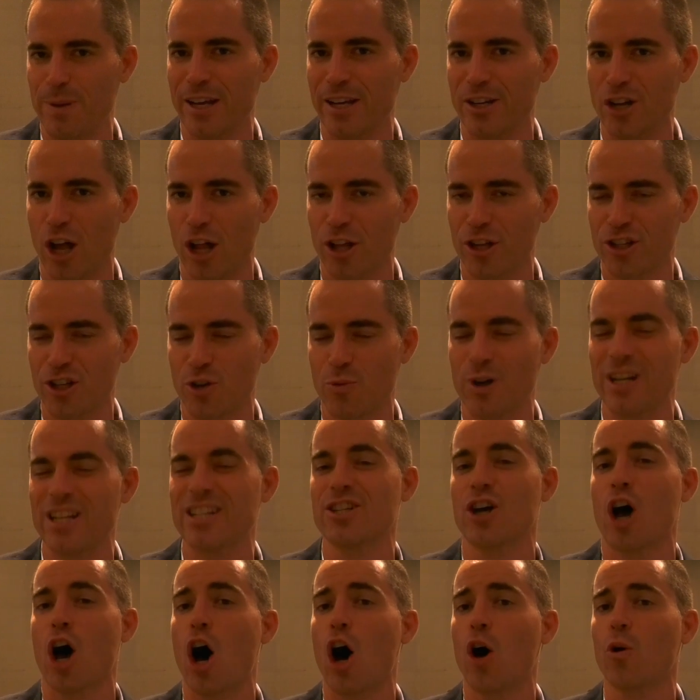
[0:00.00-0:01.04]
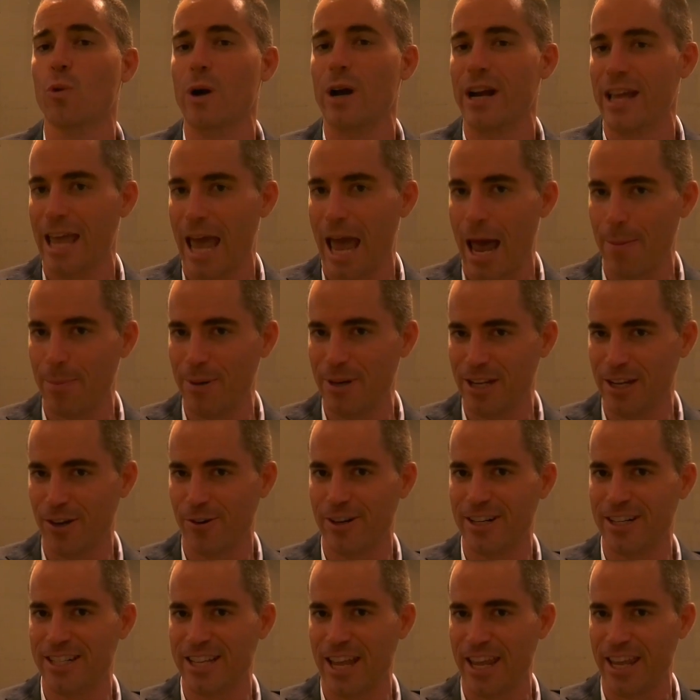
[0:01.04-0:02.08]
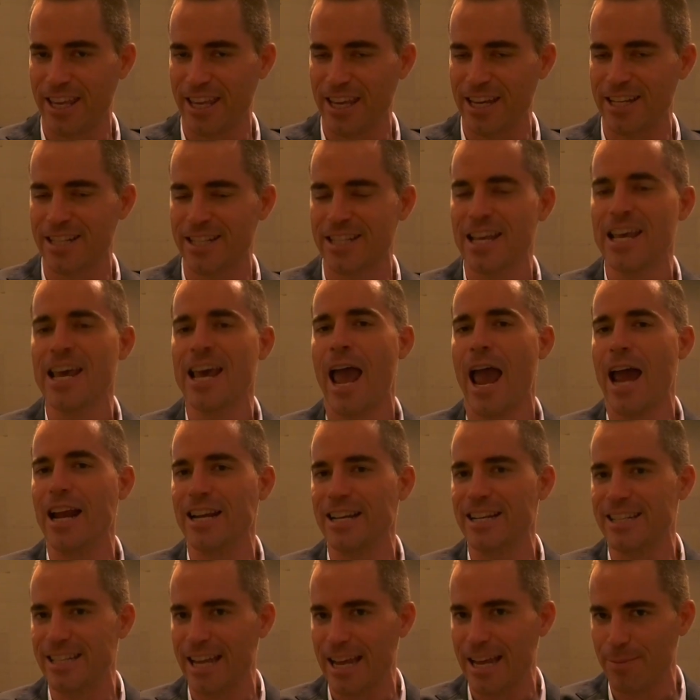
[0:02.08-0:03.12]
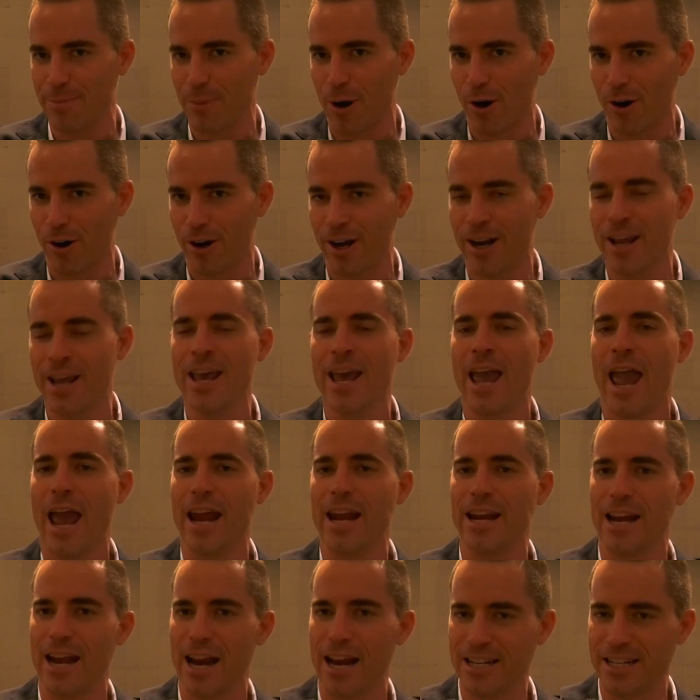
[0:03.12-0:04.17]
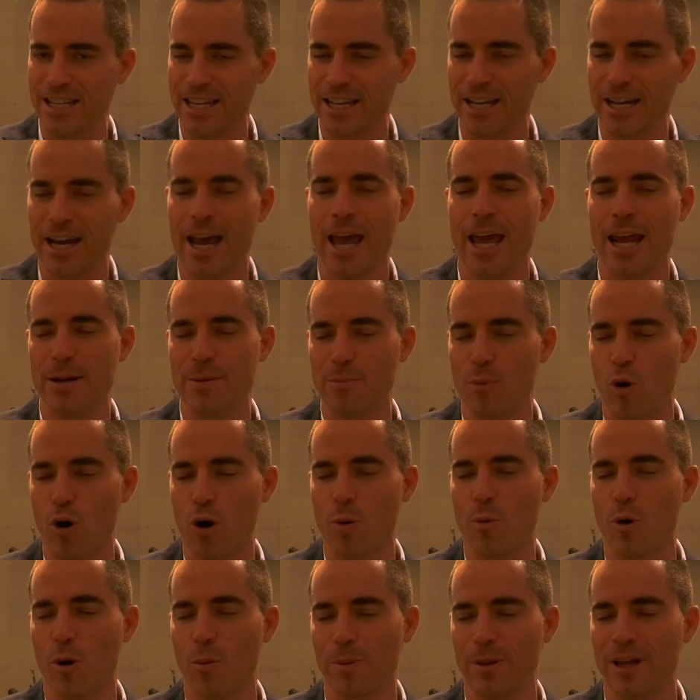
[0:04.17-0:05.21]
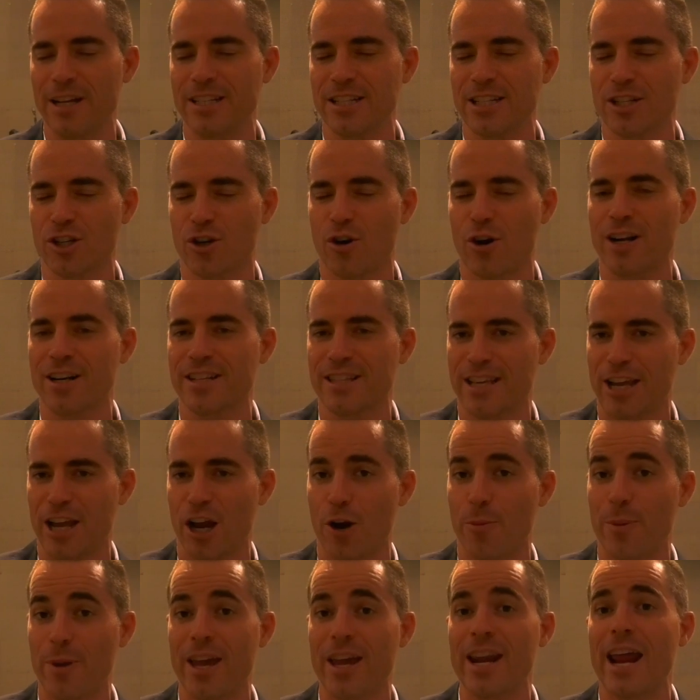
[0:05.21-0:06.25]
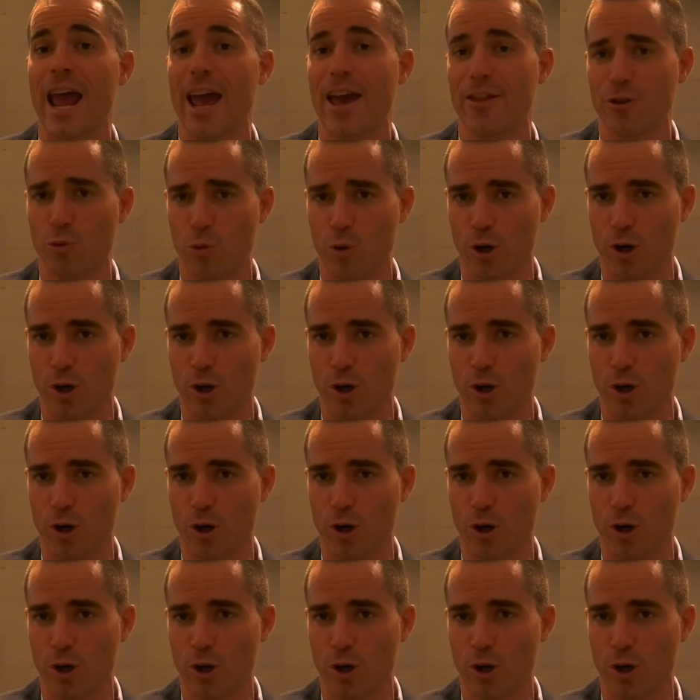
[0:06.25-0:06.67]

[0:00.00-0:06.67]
be acknowledging what has already happened here in St. Kitts and in St. Martin and in Antigua and in more and more places across the Caribbean and the